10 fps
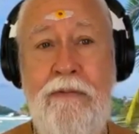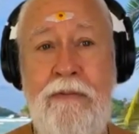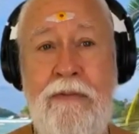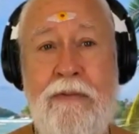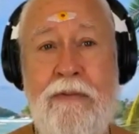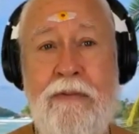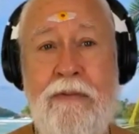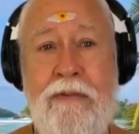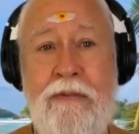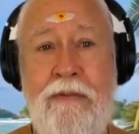
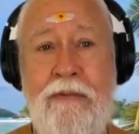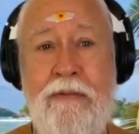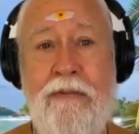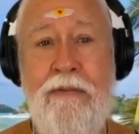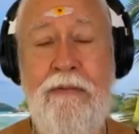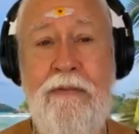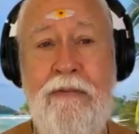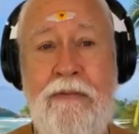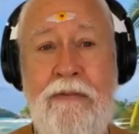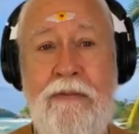
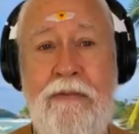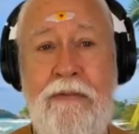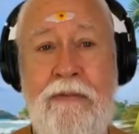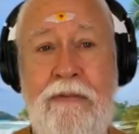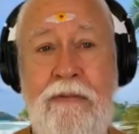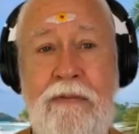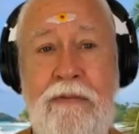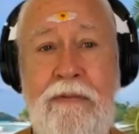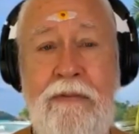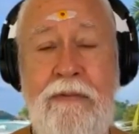
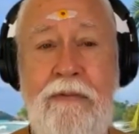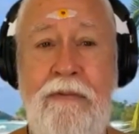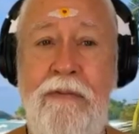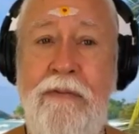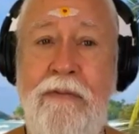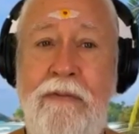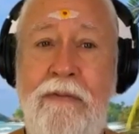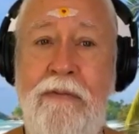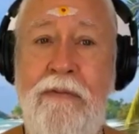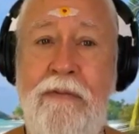
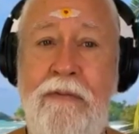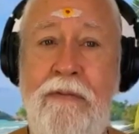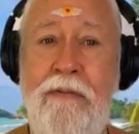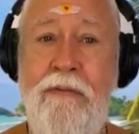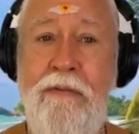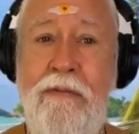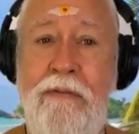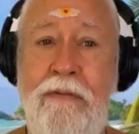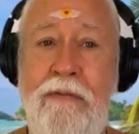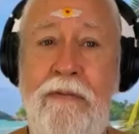
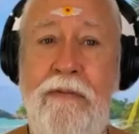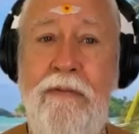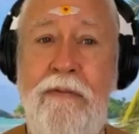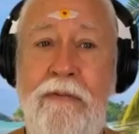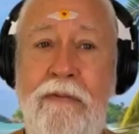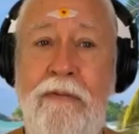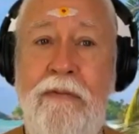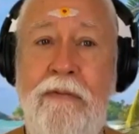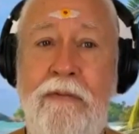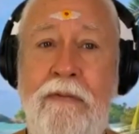
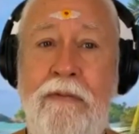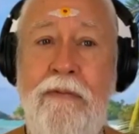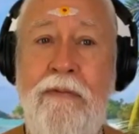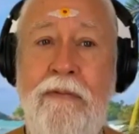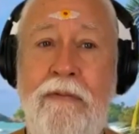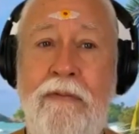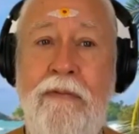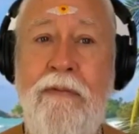No words are spoken by the person on screen.